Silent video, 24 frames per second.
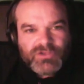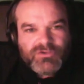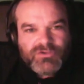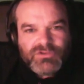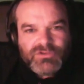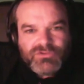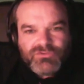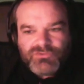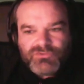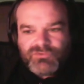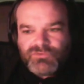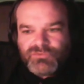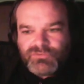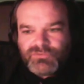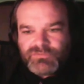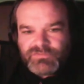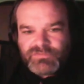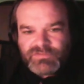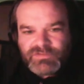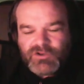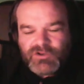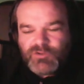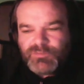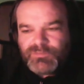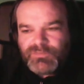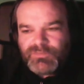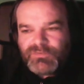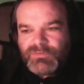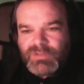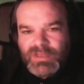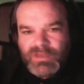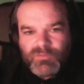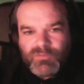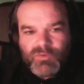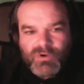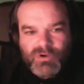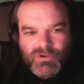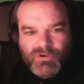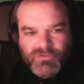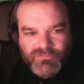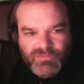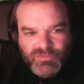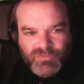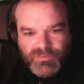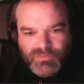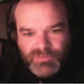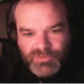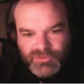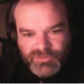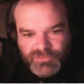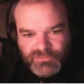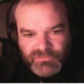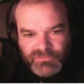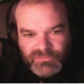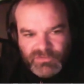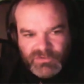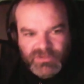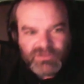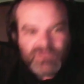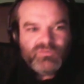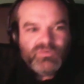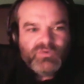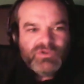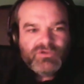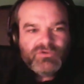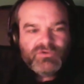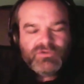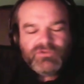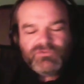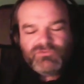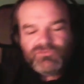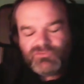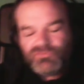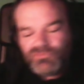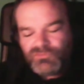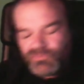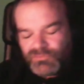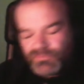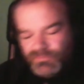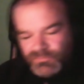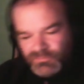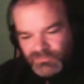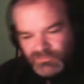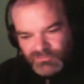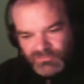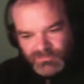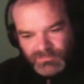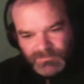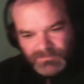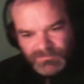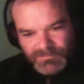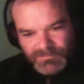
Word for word: we're going to set up our environment and we're going to,